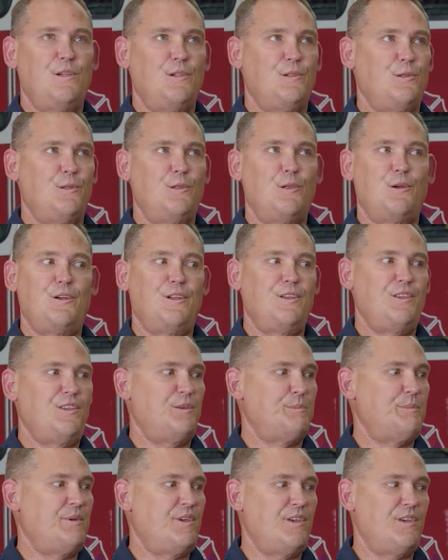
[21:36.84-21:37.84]
learning
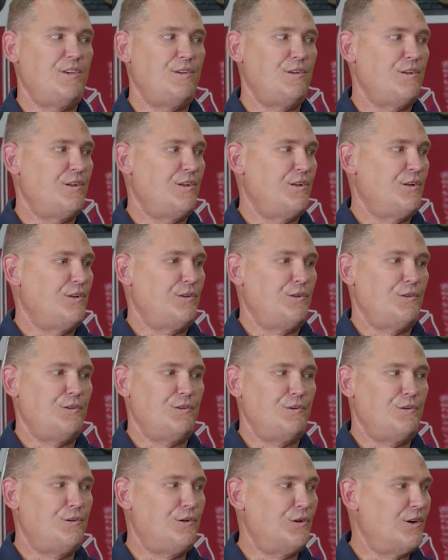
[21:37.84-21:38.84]
to be
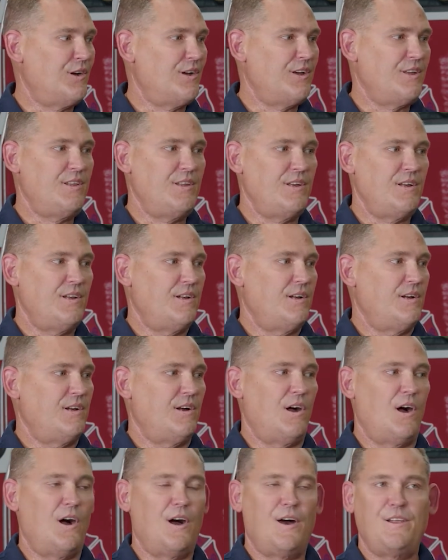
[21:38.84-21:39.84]
good,
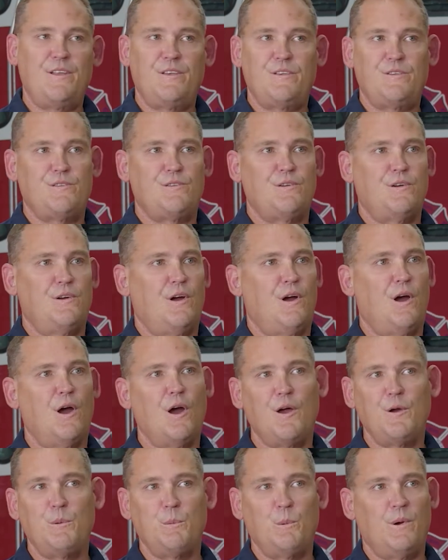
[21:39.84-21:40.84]
honest,
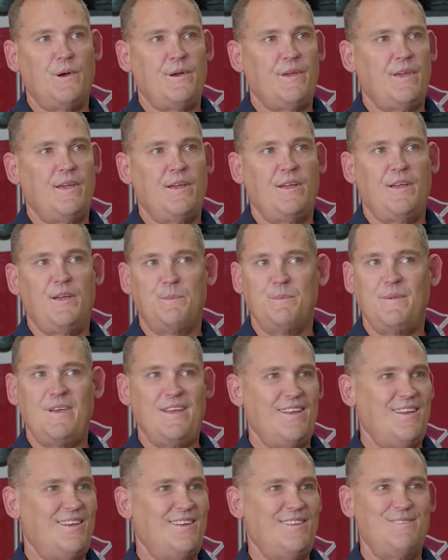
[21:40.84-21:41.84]
hardworking,
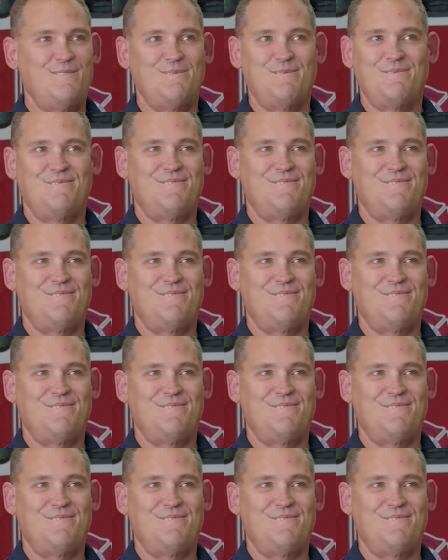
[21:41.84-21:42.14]
committed,